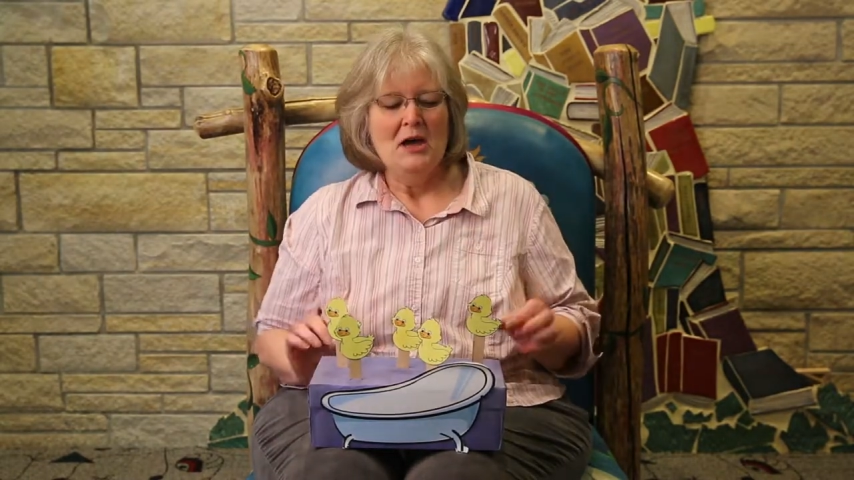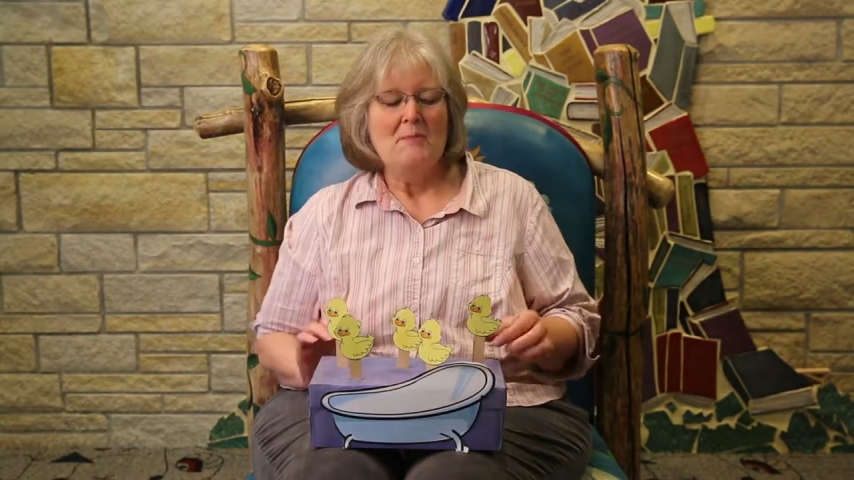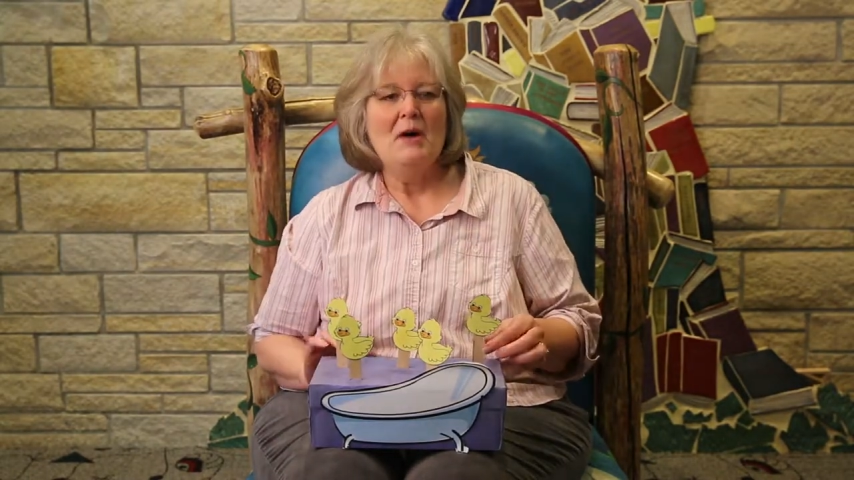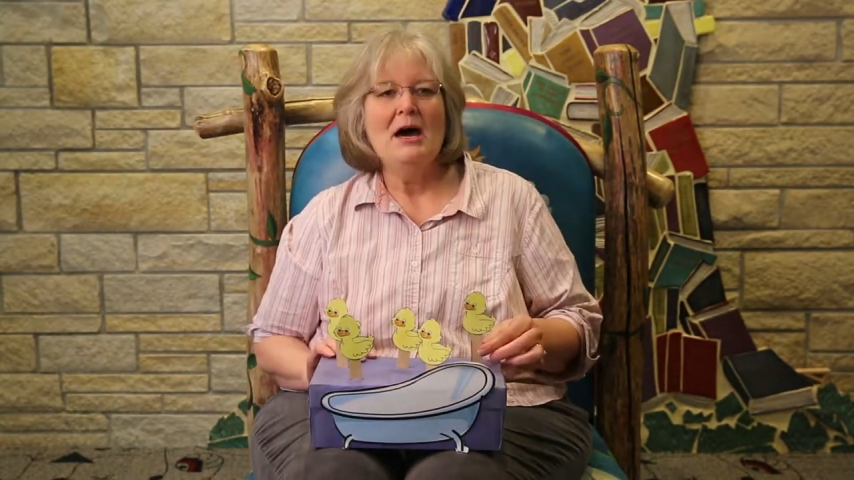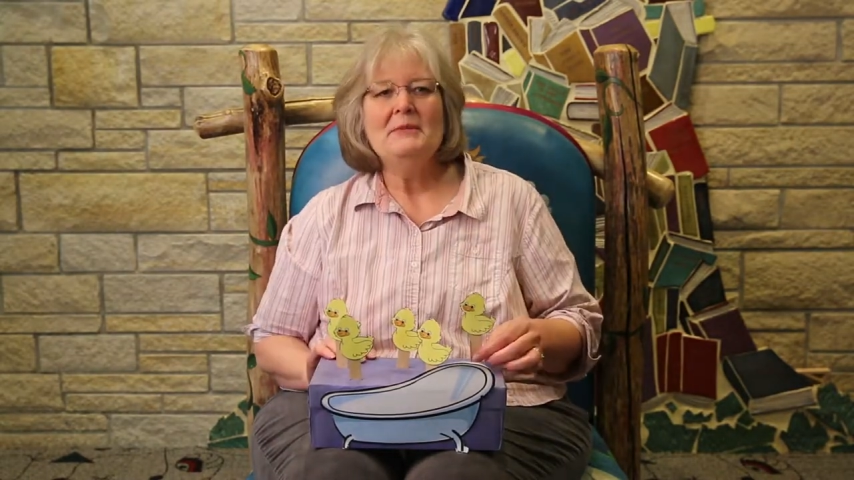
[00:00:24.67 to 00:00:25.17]

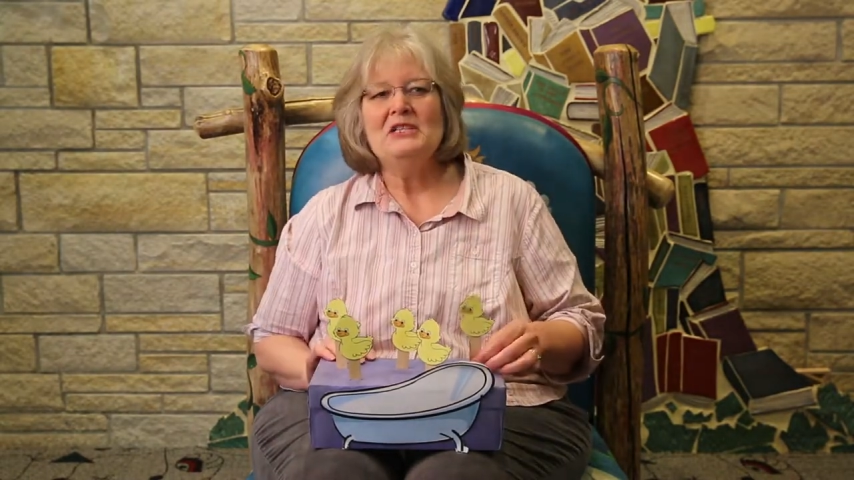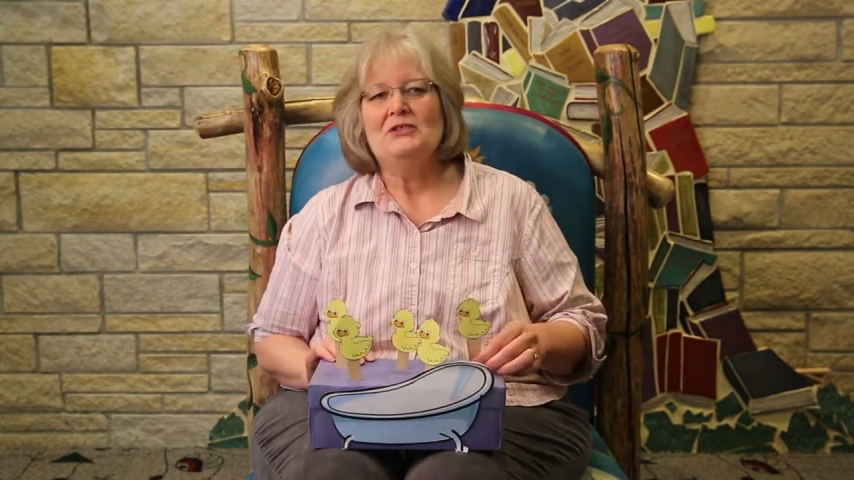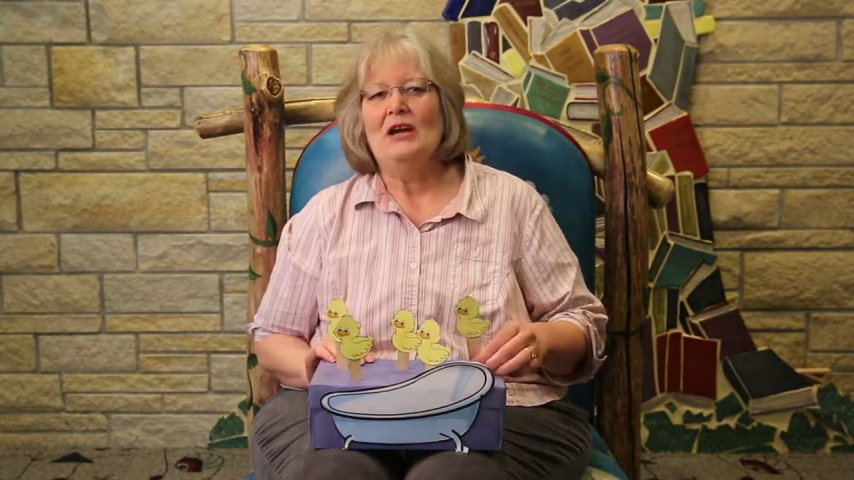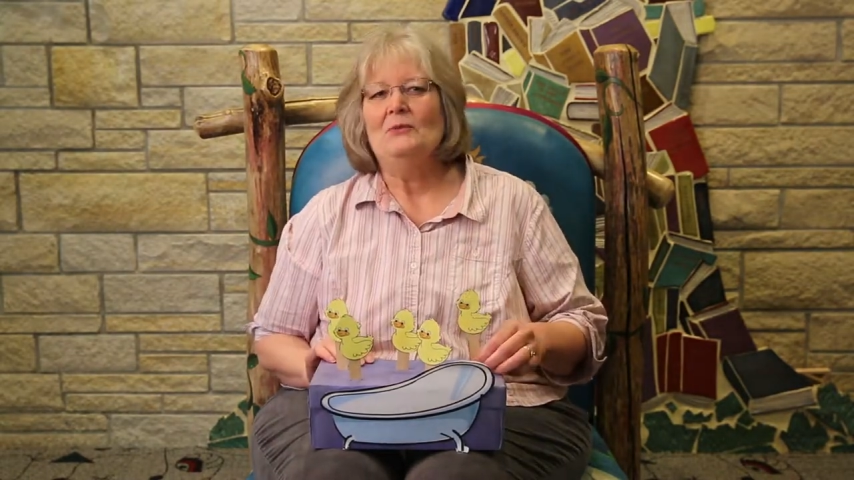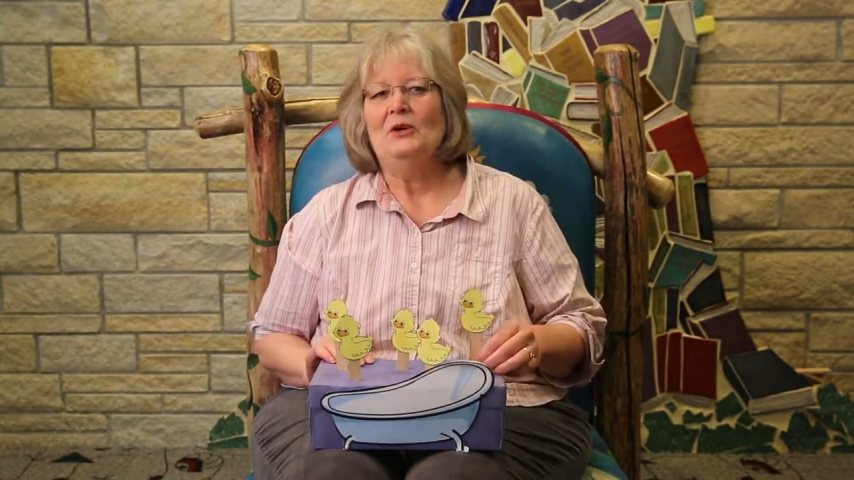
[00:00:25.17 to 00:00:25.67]
Mommy
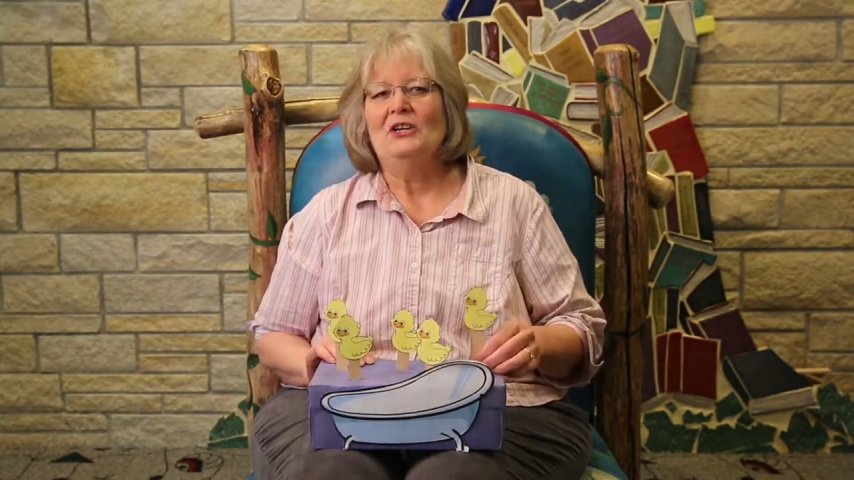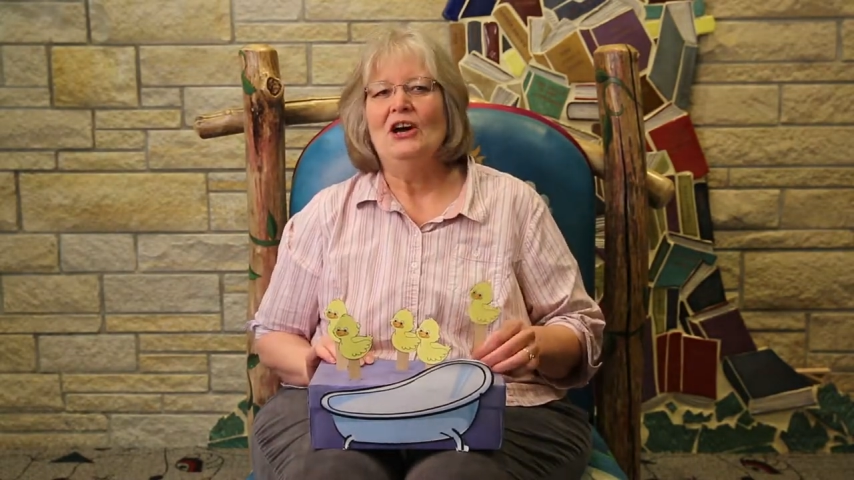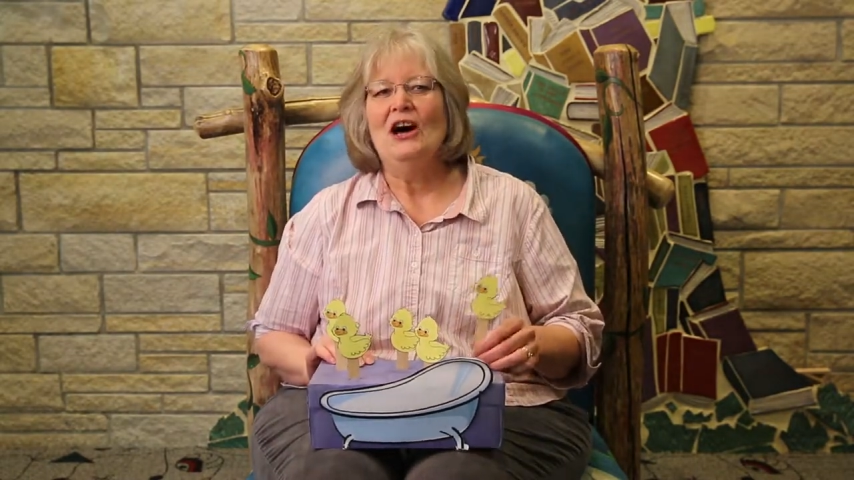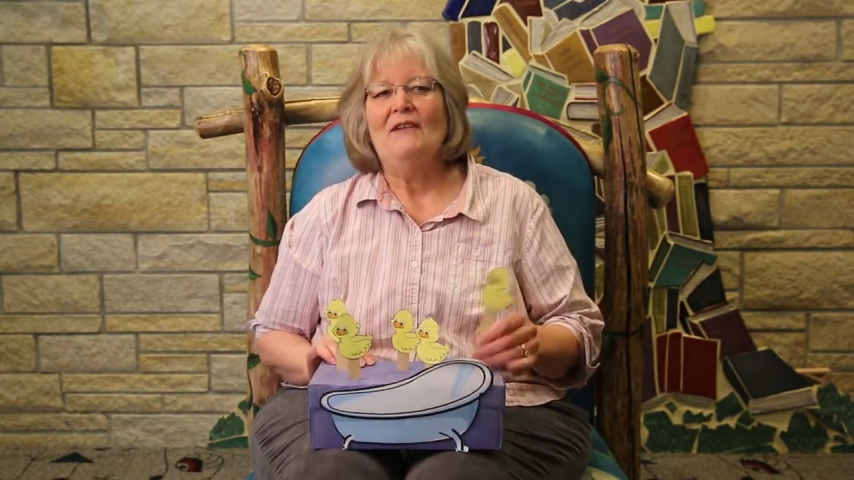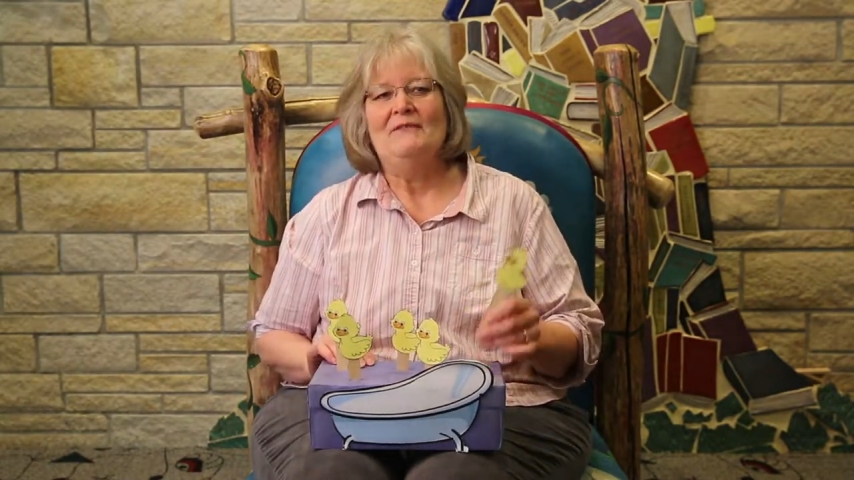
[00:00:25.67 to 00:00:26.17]
dried one
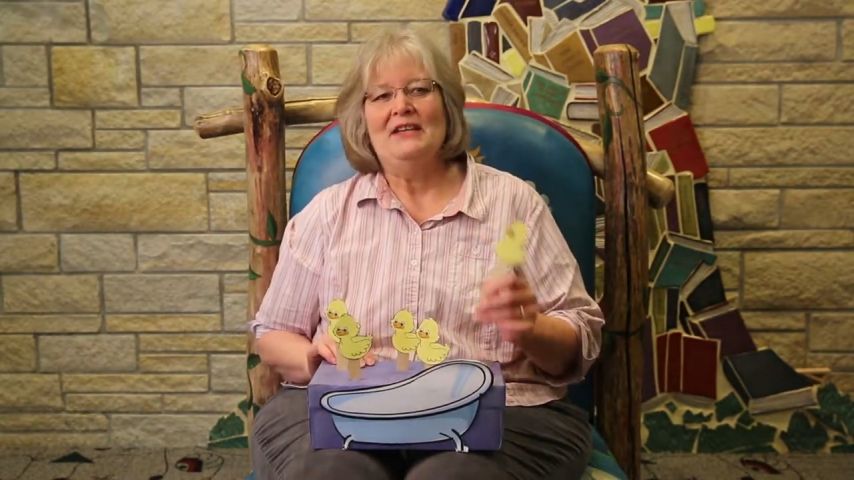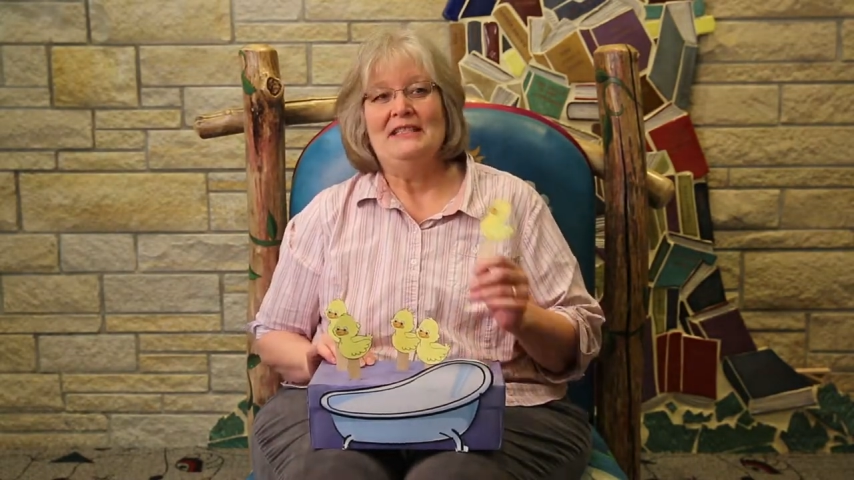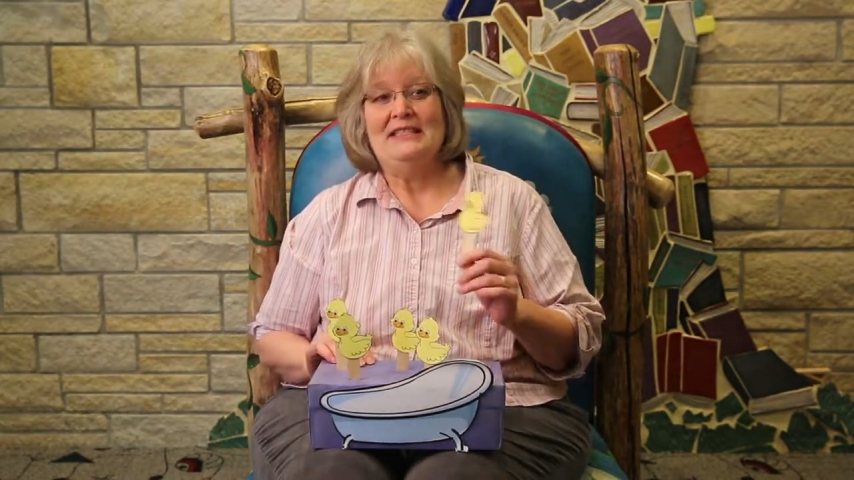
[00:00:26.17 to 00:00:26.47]
off and